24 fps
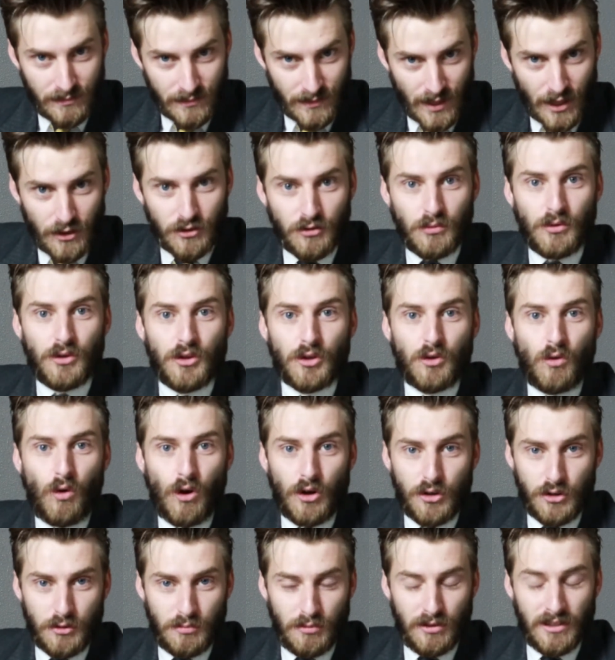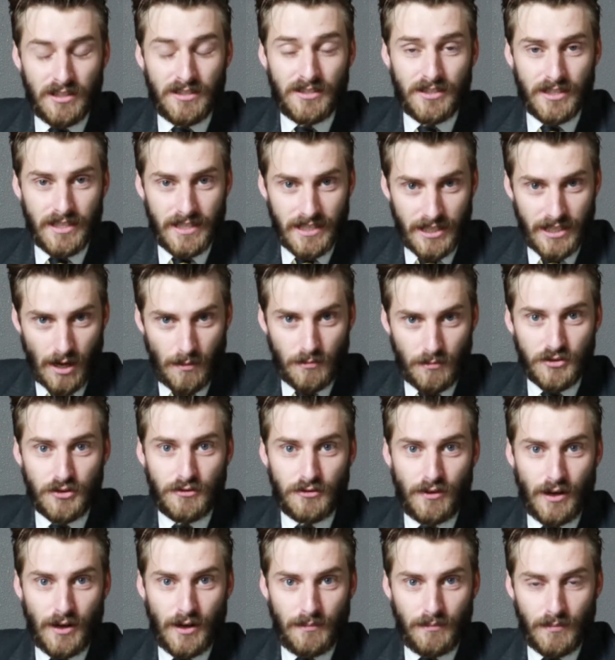That's where the quadruplicity comes
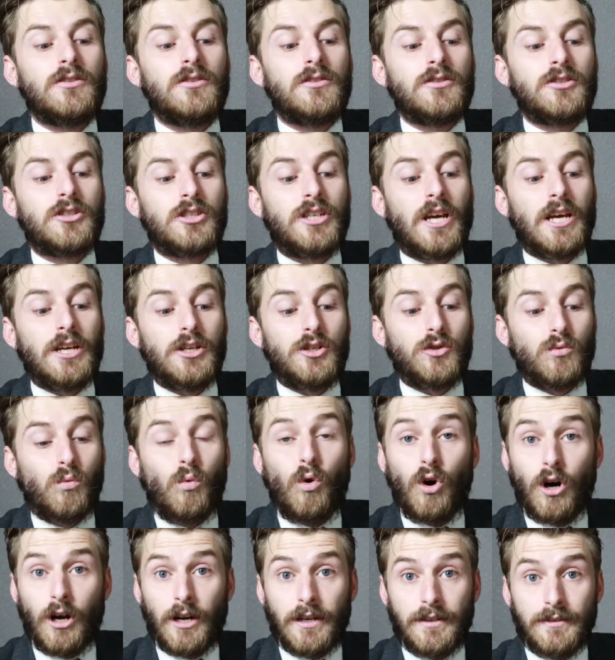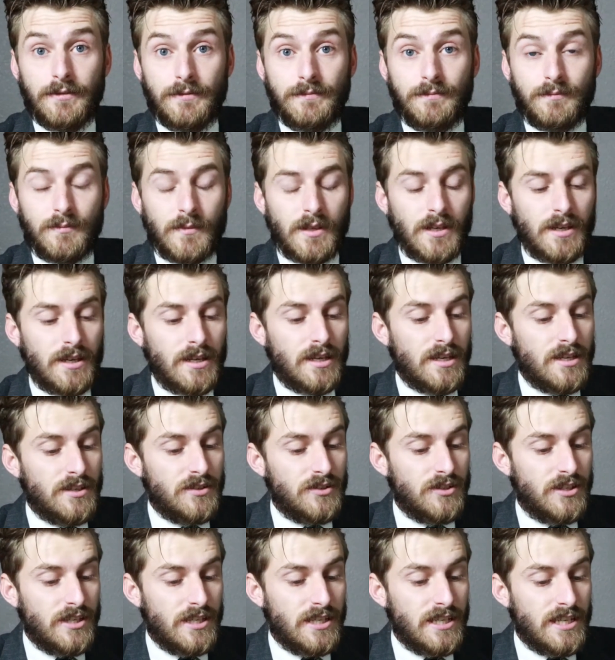from. Stage 1
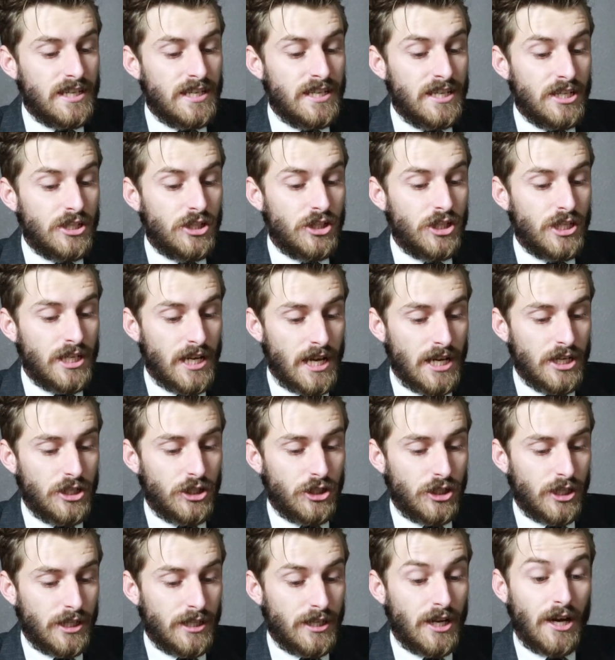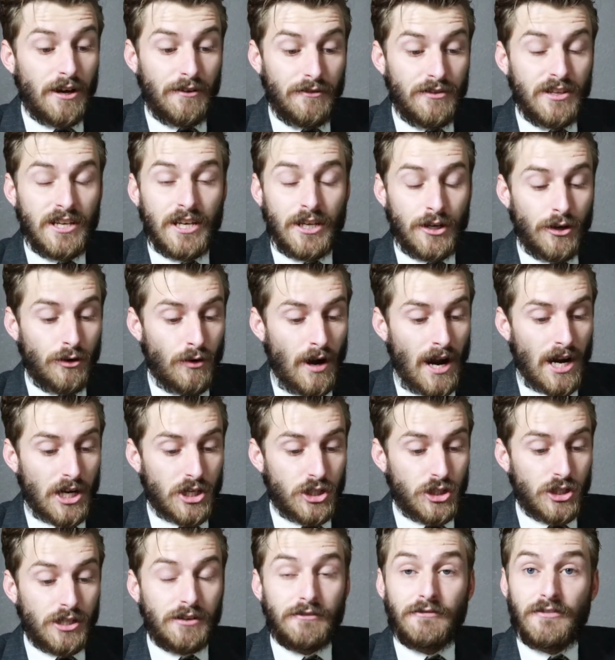is the initiation of the
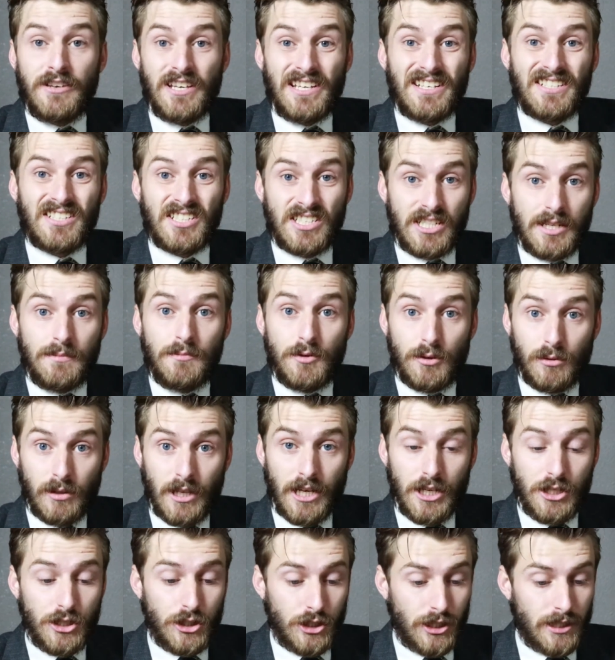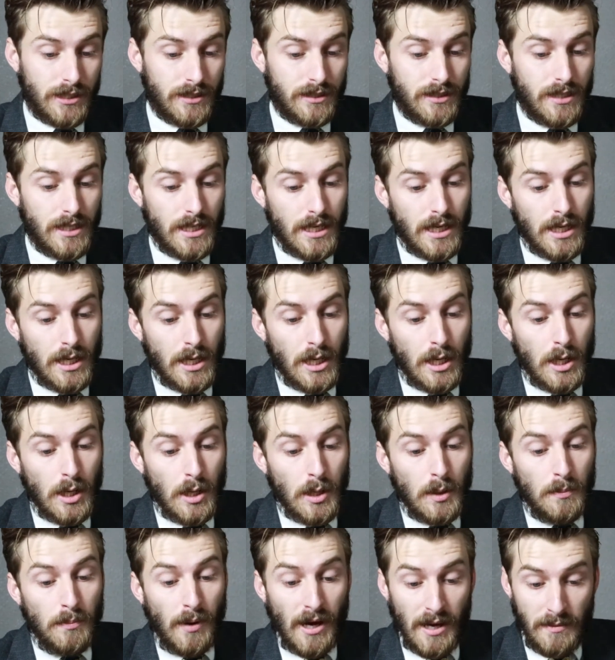interaction via stimulation
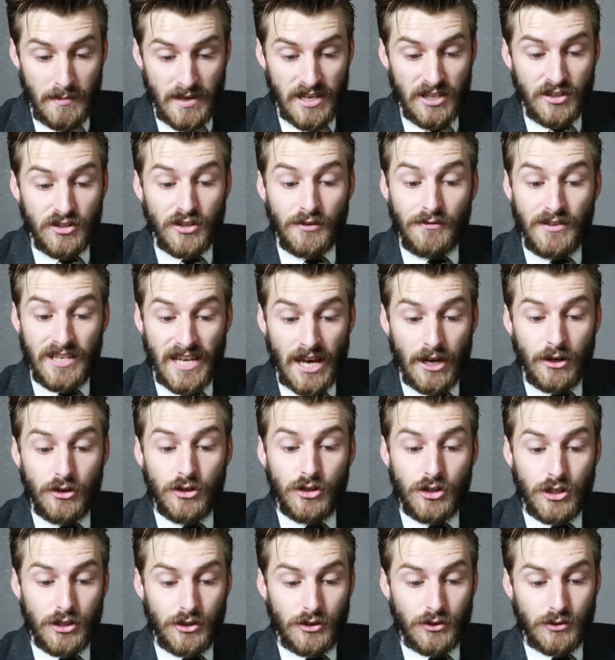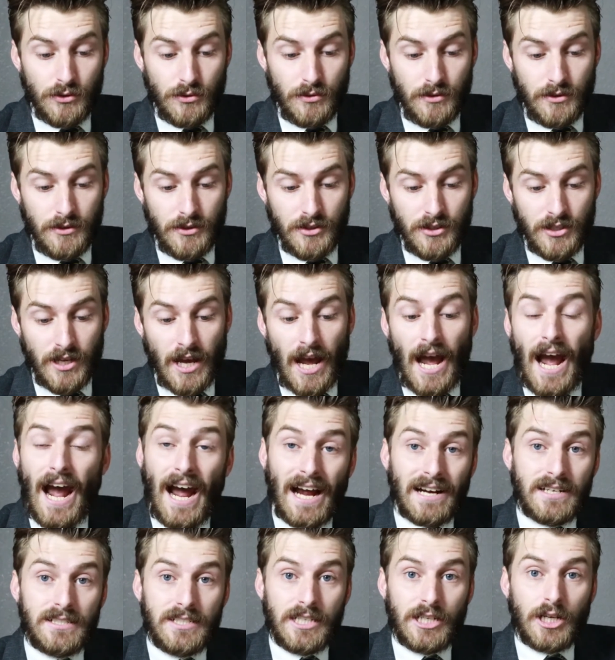by means of the energy source
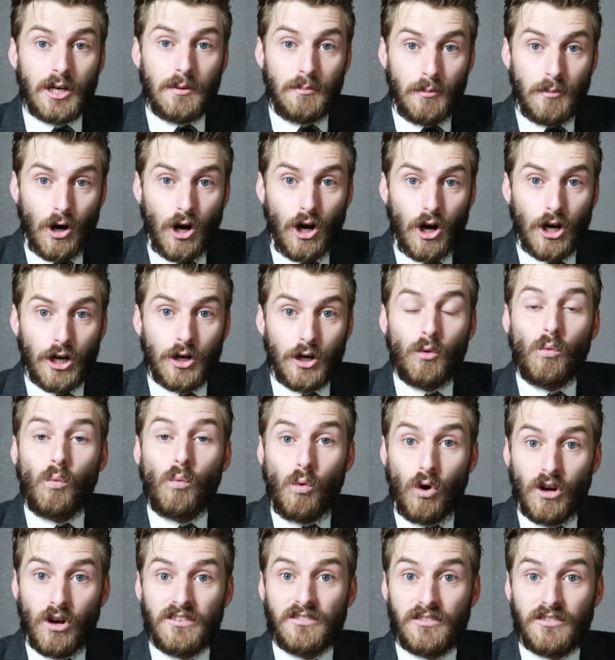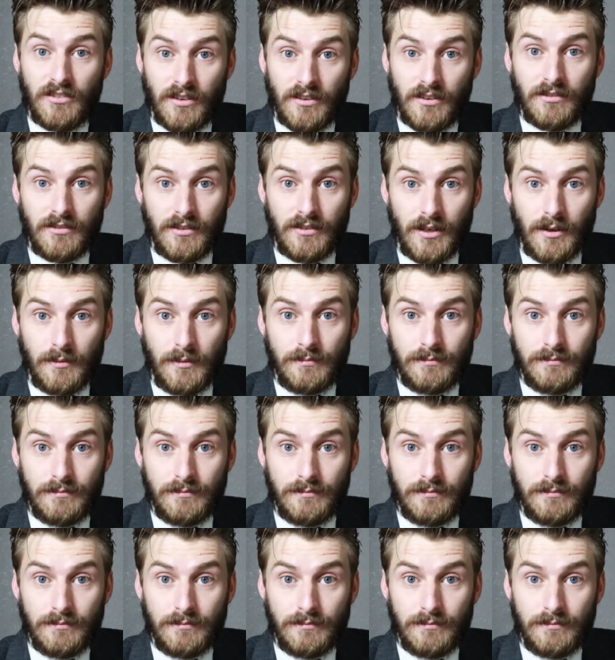acting upon one system.